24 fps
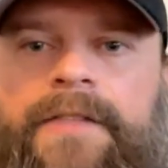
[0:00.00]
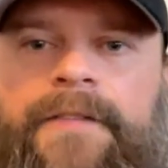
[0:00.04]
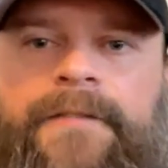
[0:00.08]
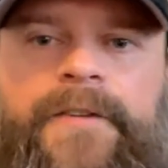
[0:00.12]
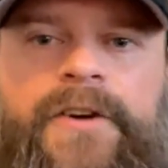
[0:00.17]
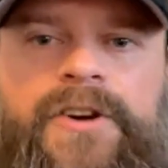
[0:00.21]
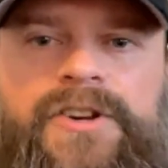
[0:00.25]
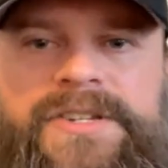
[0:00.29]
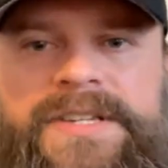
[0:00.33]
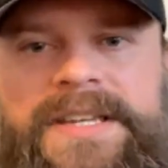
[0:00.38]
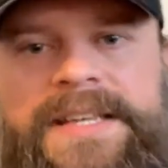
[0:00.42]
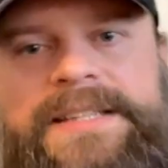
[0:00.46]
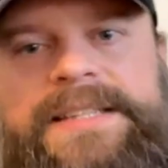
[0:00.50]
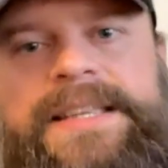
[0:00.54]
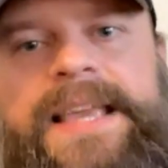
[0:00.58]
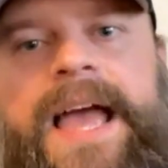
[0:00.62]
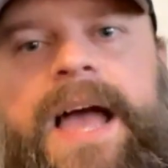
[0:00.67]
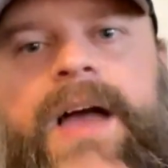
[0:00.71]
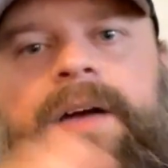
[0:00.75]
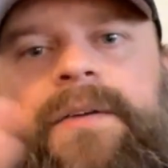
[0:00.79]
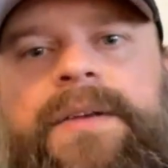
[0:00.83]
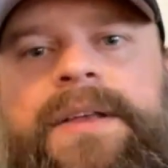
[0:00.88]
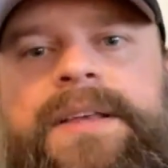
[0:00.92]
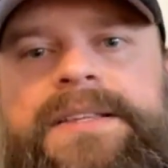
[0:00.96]
The first
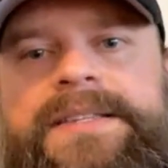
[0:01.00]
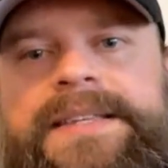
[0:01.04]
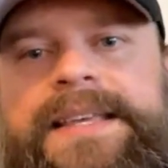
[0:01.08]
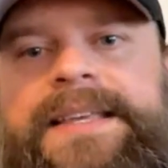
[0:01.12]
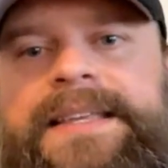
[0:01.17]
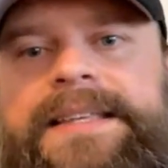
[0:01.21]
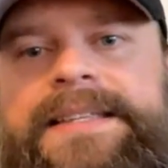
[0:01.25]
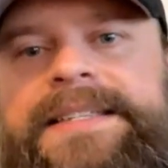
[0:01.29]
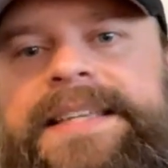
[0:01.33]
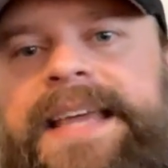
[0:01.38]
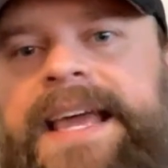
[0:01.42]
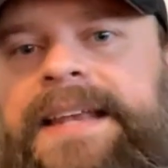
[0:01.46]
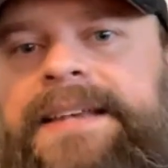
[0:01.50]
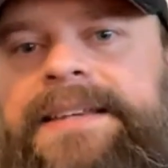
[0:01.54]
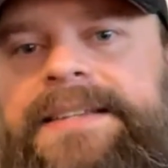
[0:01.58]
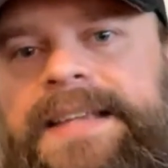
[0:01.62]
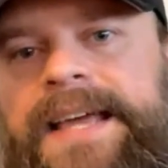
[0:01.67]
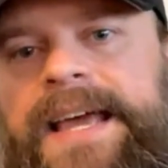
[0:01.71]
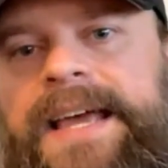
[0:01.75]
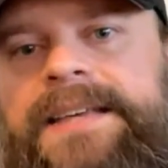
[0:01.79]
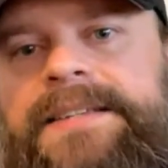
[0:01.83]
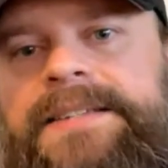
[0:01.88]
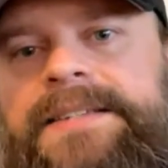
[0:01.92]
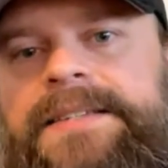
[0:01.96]
discount is at 10
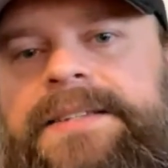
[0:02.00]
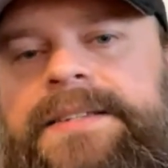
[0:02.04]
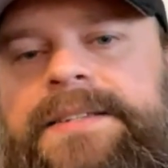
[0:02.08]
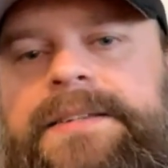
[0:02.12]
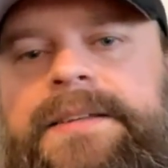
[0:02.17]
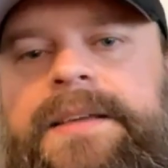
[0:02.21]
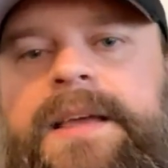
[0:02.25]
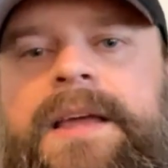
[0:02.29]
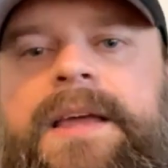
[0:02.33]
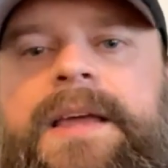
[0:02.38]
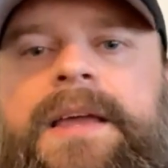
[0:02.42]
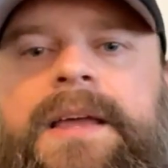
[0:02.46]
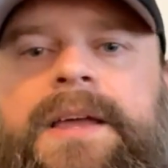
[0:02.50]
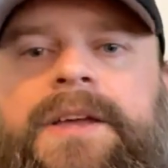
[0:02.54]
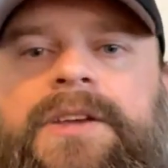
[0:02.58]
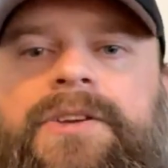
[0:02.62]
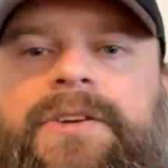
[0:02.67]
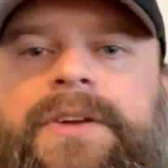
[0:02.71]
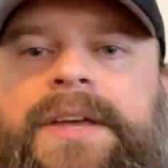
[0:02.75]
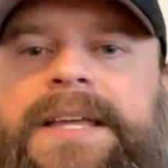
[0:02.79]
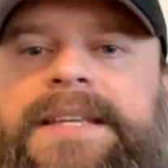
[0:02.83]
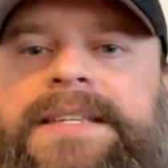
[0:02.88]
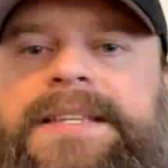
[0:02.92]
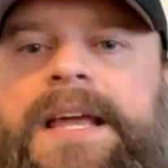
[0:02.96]
tests.
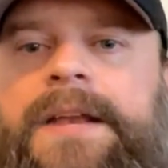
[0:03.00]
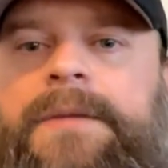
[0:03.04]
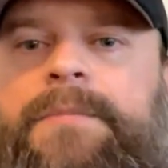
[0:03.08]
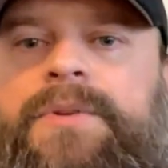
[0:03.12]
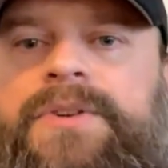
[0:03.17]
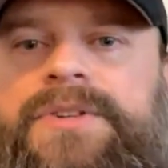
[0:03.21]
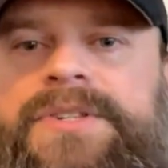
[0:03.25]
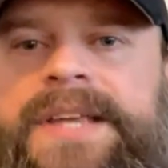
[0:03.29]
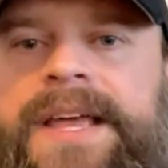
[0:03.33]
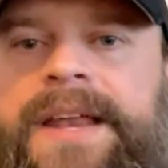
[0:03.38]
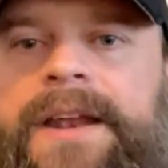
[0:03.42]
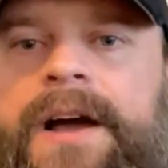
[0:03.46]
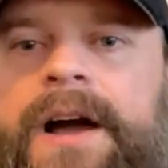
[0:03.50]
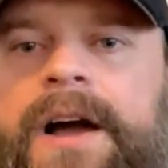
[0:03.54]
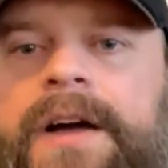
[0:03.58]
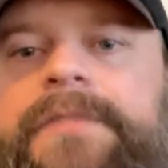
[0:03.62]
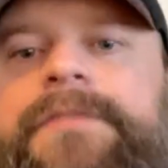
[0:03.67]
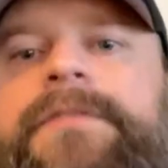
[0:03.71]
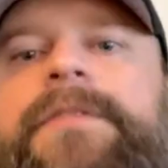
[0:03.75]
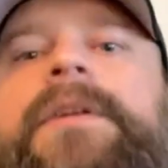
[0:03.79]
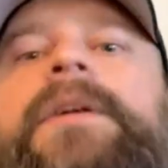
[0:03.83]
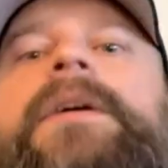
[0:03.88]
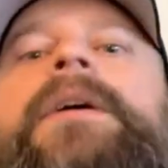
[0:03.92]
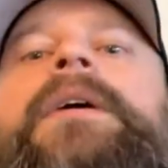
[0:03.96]
You'll get 10% off.